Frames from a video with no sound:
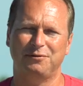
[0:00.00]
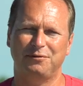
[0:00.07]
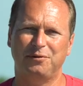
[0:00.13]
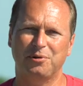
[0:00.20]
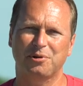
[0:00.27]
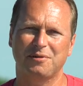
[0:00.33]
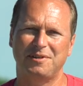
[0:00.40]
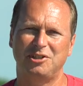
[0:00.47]
have
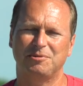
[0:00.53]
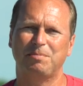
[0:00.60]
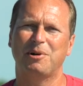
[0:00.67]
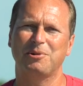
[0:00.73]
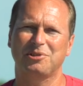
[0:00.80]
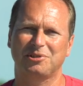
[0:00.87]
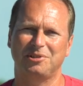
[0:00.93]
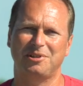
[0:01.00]
four of these
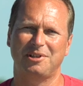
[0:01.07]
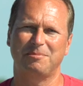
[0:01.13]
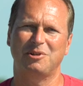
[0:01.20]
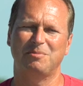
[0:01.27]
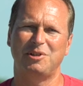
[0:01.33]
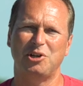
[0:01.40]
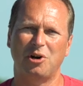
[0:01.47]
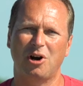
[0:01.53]
posters that
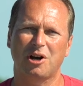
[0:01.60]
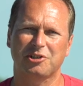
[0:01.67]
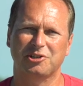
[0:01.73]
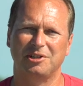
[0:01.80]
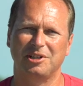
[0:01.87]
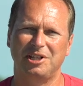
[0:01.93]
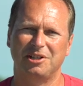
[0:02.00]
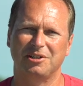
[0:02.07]
will be auctioned